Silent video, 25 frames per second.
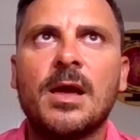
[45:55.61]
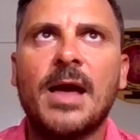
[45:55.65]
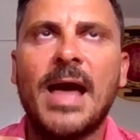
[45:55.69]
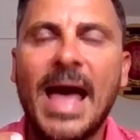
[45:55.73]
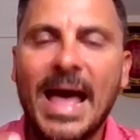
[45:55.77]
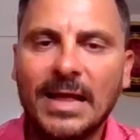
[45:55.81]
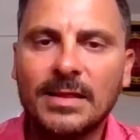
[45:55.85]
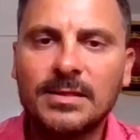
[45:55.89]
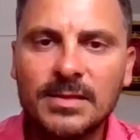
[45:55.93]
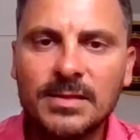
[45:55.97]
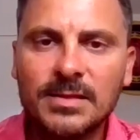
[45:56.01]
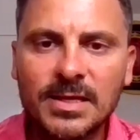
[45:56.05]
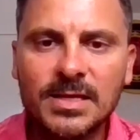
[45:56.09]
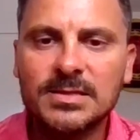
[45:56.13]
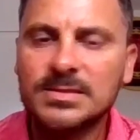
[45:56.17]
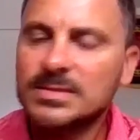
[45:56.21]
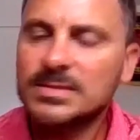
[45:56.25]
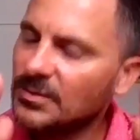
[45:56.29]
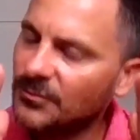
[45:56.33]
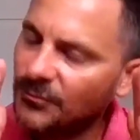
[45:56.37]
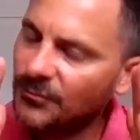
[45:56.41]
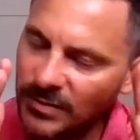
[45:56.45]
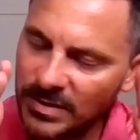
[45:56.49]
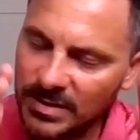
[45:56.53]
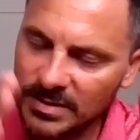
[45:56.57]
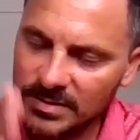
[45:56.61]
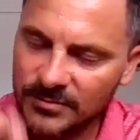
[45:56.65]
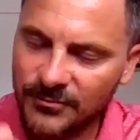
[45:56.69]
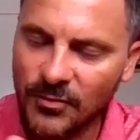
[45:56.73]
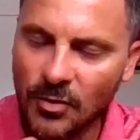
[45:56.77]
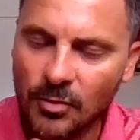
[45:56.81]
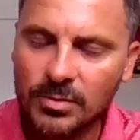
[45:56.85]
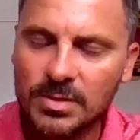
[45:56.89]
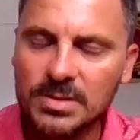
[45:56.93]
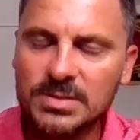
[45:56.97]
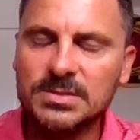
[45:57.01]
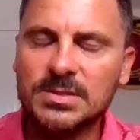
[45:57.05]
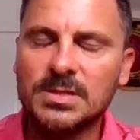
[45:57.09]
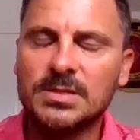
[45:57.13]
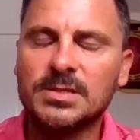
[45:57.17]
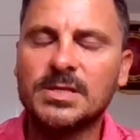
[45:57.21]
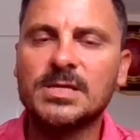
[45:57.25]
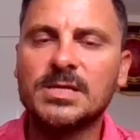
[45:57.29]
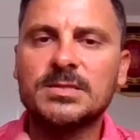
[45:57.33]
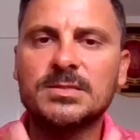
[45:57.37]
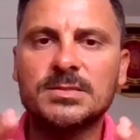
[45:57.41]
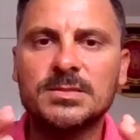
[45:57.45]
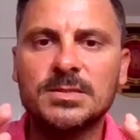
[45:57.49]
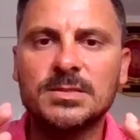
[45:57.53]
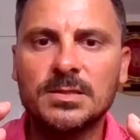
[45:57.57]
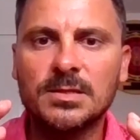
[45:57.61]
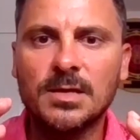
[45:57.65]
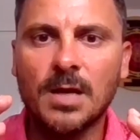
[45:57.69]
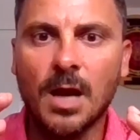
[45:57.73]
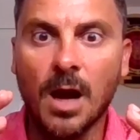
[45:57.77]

athletes, if we focus on this,